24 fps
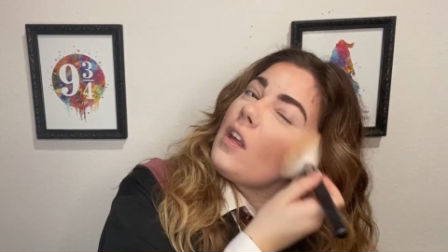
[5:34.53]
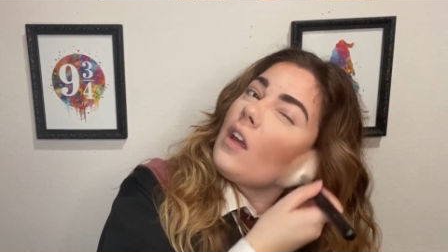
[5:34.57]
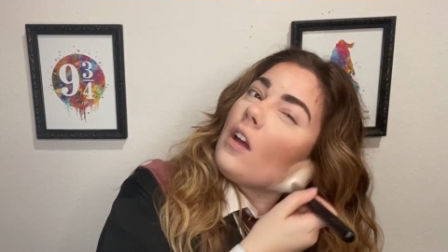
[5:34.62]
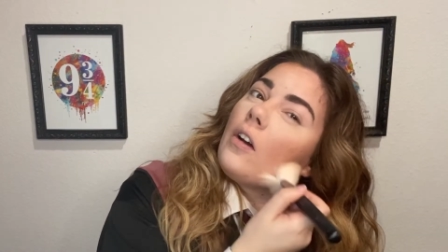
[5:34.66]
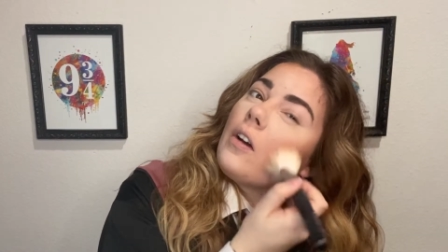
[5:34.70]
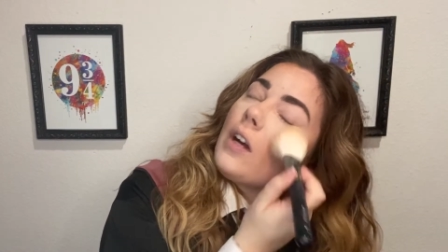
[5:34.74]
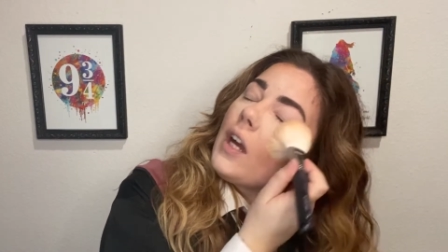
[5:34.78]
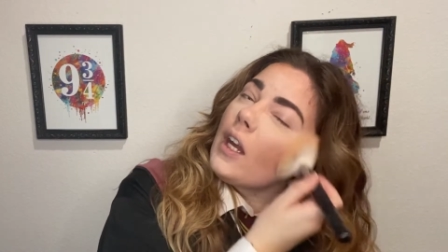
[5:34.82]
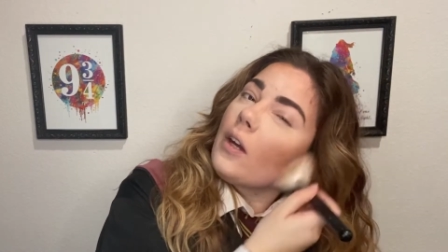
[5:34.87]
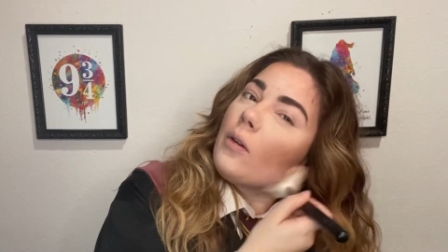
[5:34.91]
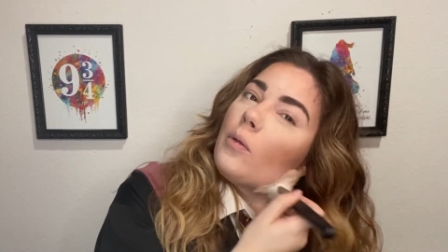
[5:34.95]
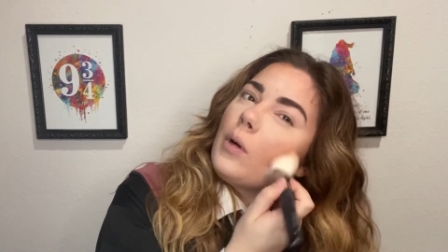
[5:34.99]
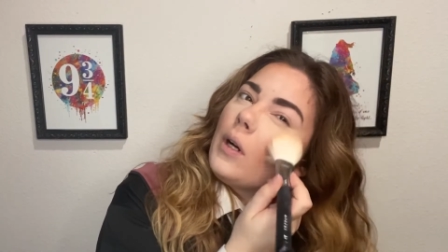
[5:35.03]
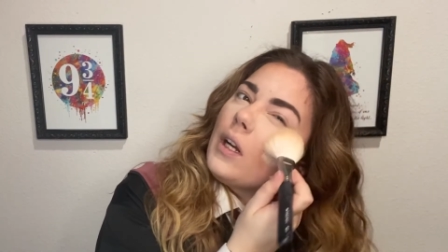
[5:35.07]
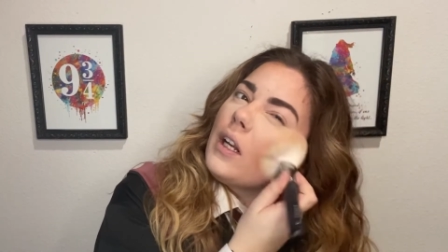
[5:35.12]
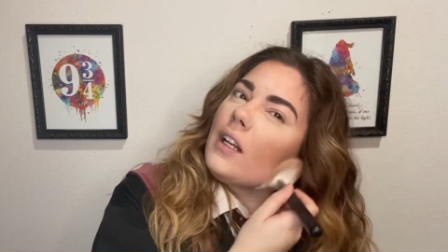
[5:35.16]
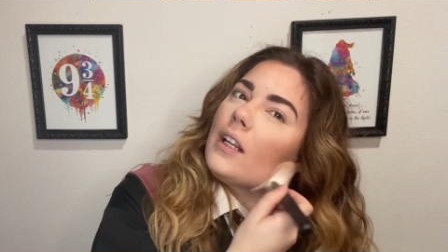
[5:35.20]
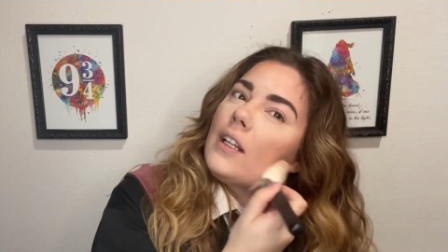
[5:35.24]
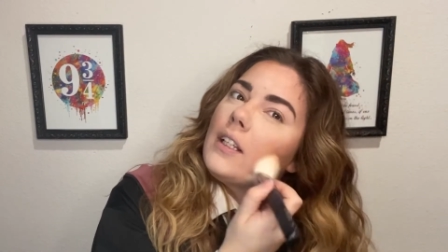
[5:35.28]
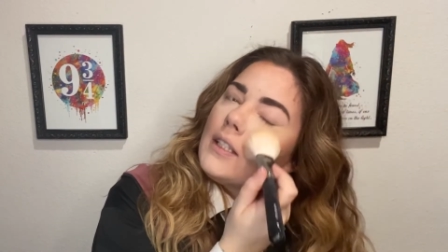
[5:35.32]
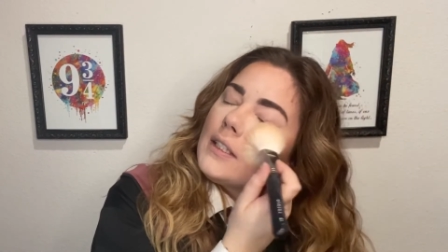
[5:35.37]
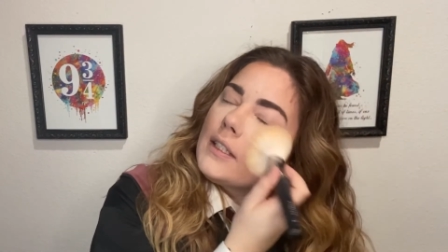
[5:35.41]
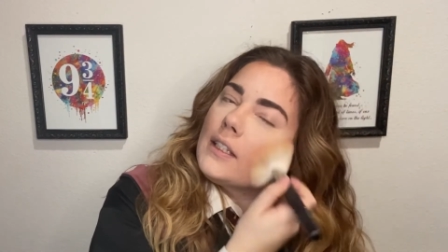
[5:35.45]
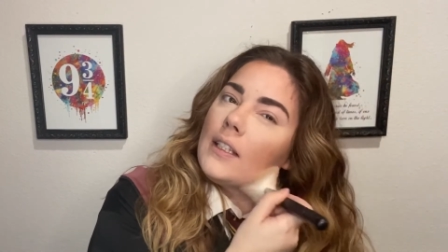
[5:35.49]
Okay, what
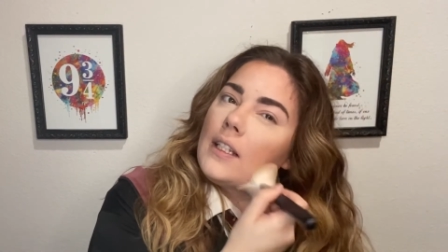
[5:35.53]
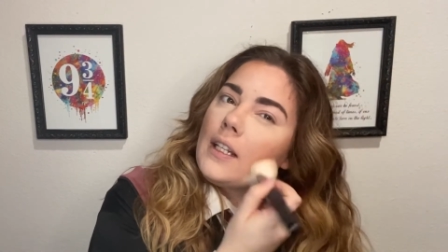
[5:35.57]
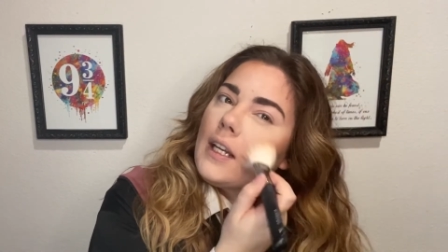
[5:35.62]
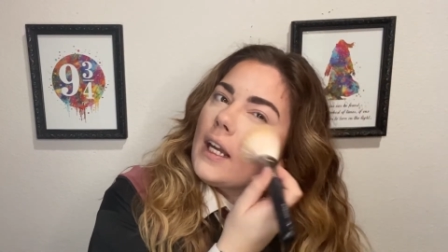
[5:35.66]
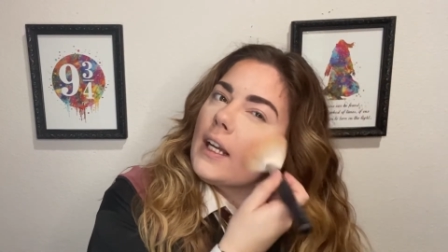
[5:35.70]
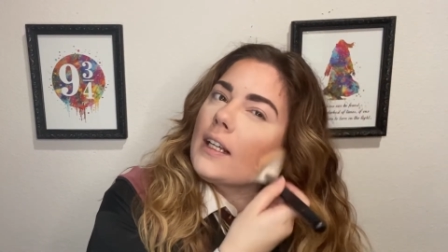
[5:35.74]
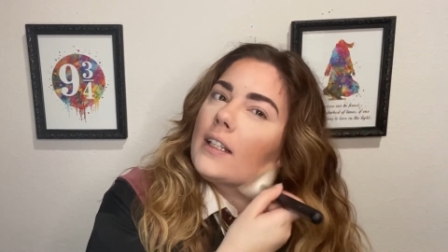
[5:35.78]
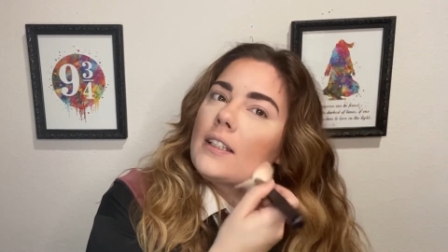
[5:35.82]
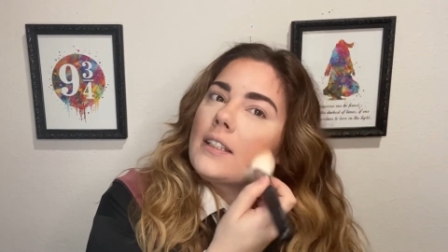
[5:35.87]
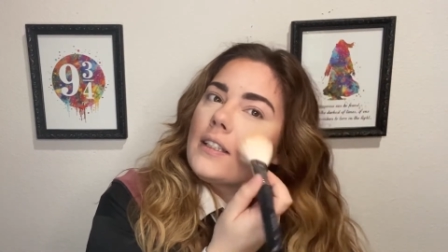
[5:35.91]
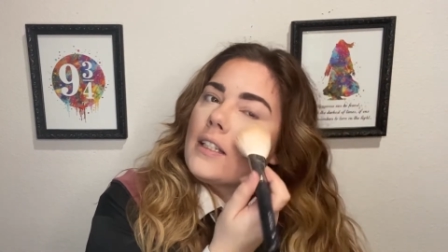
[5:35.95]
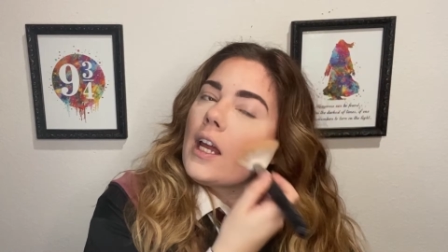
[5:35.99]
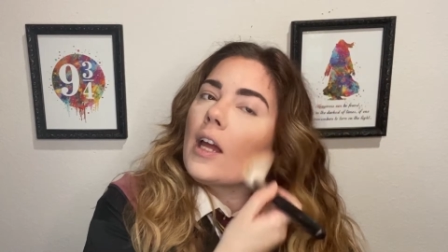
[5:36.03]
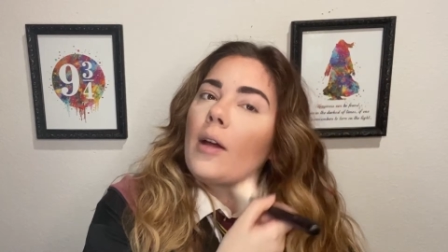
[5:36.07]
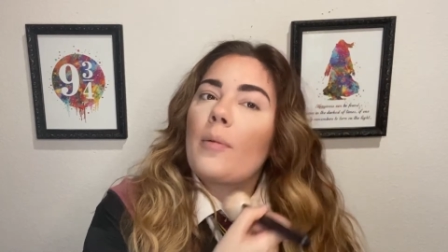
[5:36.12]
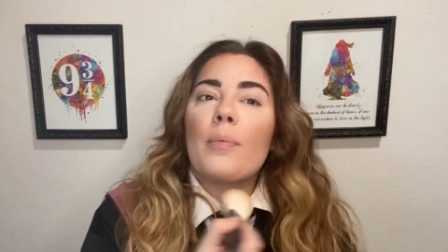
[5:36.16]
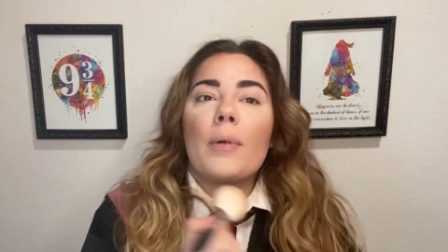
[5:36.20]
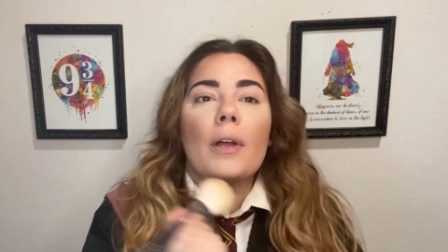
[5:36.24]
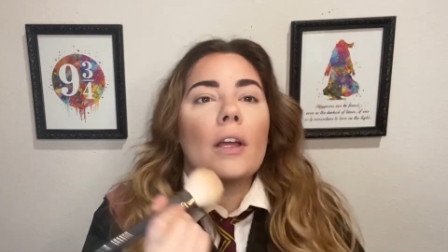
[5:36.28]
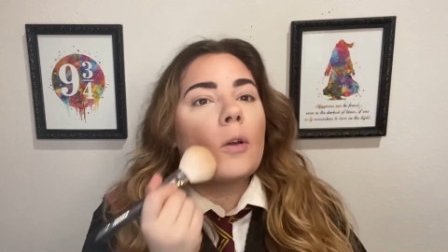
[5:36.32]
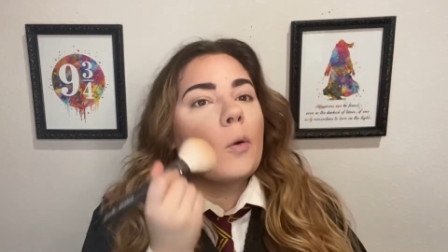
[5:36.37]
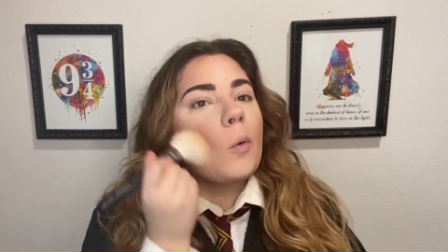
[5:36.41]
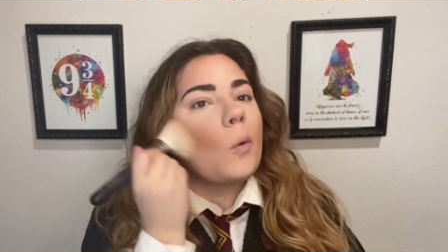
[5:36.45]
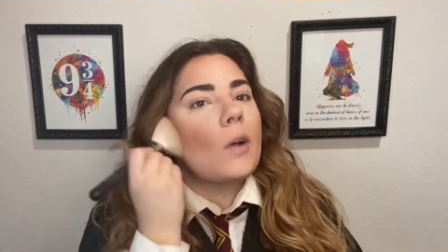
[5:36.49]
is the next step
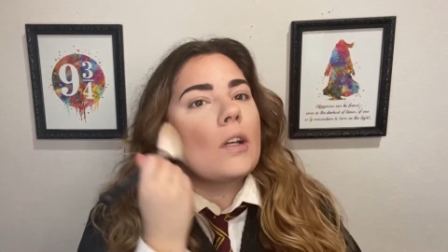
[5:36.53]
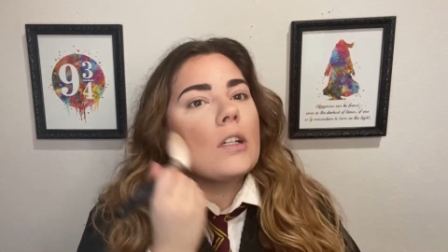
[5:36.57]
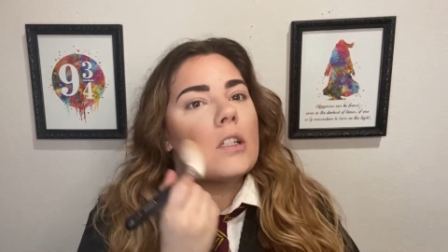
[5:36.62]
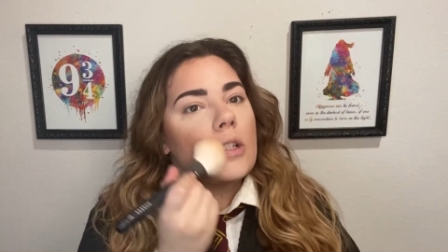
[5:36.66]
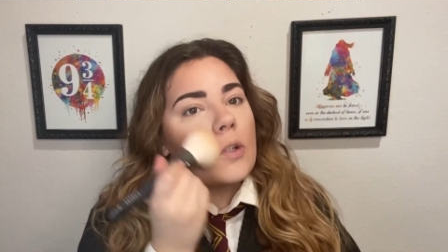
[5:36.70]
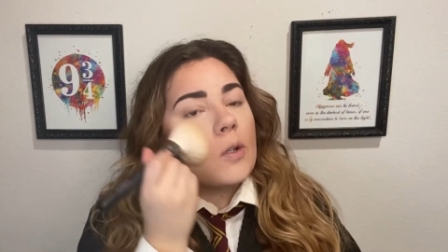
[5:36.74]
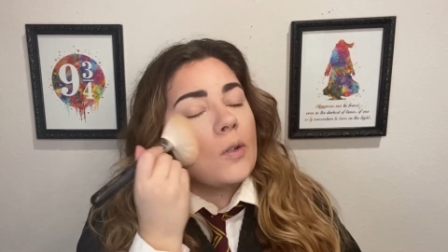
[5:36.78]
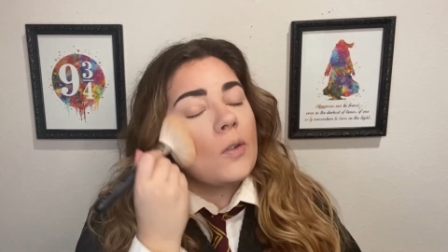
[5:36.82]
and question?